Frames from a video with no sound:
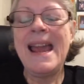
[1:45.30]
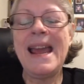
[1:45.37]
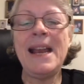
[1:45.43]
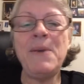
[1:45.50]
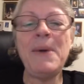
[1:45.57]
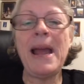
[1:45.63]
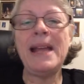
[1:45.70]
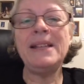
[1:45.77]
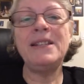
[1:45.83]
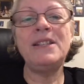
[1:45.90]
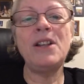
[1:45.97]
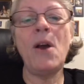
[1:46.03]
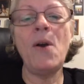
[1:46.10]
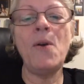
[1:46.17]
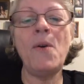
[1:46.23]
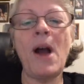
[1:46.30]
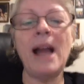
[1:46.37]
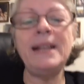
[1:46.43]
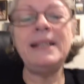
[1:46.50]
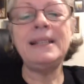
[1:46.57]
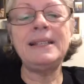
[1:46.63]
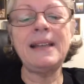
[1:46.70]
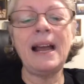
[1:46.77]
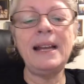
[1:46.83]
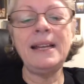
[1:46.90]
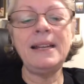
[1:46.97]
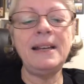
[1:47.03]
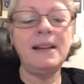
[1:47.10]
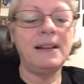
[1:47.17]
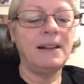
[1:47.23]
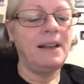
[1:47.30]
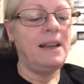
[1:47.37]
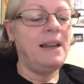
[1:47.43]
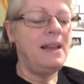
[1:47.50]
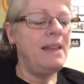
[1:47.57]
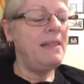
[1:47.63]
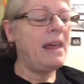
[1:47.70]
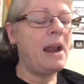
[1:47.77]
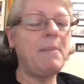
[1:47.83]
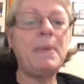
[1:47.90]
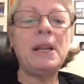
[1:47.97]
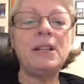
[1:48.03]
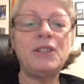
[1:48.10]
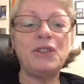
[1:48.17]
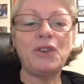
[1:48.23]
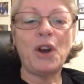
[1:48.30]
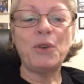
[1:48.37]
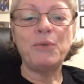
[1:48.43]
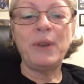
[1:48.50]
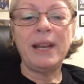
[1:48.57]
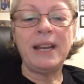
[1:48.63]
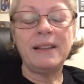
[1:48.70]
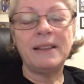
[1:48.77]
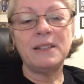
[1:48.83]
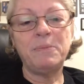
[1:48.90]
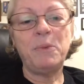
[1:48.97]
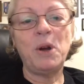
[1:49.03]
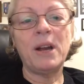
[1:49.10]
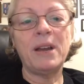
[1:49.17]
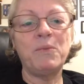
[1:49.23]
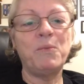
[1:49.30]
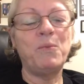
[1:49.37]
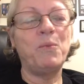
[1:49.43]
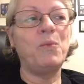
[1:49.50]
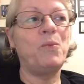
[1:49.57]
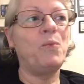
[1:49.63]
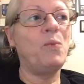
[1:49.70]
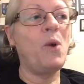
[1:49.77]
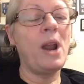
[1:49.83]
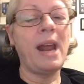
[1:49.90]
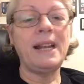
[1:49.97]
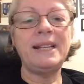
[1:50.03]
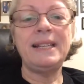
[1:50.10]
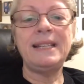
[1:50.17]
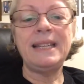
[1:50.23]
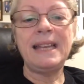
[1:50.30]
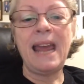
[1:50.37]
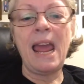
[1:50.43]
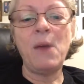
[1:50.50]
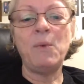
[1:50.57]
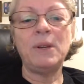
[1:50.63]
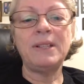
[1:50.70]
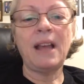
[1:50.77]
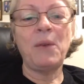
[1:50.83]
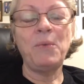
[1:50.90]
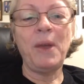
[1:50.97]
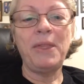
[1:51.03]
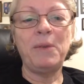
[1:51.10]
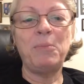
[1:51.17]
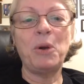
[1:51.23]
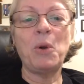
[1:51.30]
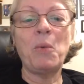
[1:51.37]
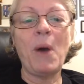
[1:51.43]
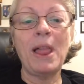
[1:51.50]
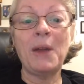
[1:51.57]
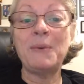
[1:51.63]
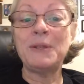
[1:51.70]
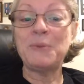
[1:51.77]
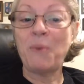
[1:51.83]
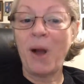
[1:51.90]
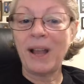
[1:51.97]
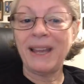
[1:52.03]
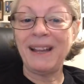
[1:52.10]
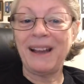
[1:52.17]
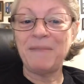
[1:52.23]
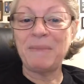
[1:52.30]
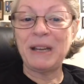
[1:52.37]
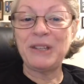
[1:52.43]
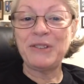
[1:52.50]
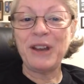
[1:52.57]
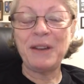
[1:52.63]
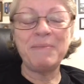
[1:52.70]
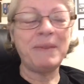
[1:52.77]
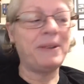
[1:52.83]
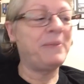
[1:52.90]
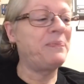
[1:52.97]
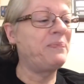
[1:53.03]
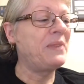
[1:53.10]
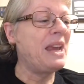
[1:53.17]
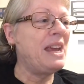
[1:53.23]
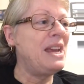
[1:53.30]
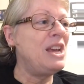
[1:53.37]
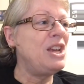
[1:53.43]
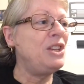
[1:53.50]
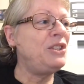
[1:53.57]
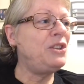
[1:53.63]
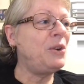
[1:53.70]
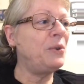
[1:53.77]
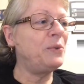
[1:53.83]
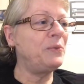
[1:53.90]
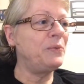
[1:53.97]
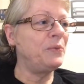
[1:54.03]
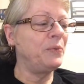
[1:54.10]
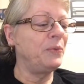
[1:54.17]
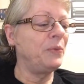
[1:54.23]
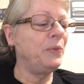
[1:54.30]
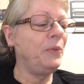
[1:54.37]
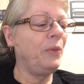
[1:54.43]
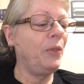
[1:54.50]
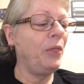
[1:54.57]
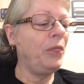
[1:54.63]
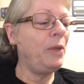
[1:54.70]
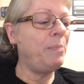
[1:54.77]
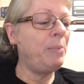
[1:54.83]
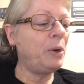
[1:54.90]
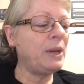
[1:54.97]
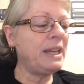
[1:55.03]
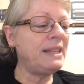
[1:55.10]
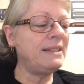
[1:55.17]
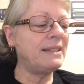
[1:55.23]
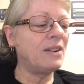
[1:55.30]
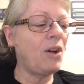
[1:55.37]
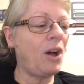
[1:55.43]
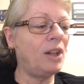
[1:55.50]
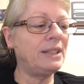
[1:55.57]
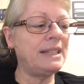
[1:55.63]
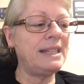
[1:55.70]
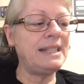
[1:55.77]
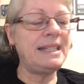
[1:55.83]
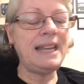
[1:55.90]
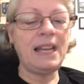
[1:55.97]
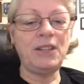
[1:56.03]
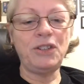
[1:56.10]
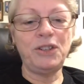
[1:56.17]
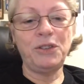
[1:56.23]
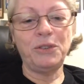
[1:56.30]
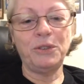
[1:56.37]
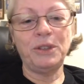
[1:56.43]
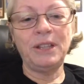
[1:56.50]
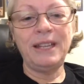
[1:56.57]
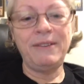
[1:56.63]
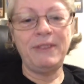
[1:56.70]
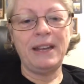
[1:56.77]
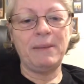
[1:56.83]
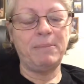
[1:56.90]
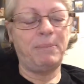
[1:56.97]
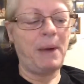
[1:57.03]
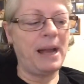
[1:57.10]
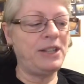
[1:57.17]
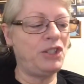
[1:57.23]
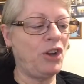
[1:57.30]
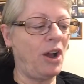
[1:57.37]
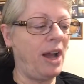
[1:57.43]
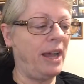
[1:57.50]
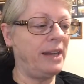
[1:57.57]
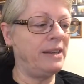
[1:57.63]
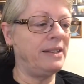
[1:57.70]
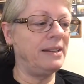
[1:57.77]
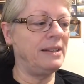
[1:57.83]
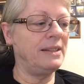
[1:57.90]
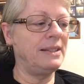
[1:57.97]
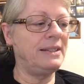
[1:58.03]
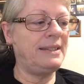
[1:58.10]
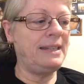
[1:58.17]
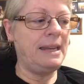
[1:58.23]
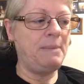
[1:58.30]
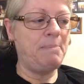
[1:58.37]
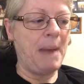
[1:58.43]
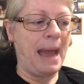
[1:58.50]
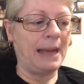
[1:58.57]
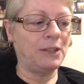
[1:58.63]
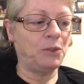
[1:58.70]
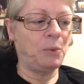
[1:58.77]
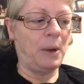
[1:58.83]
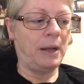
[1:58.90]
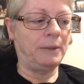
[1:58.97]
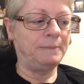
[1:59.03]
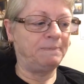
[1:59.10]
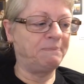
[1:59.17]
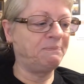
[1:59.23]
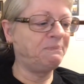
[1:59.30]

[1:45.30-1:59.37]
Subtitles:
Anyway, so I decided that I'm going to start reading this book. And what I did today was I read the book while I was walking on my treadmill. So the book is called Intentional Living by John C. Maxwell.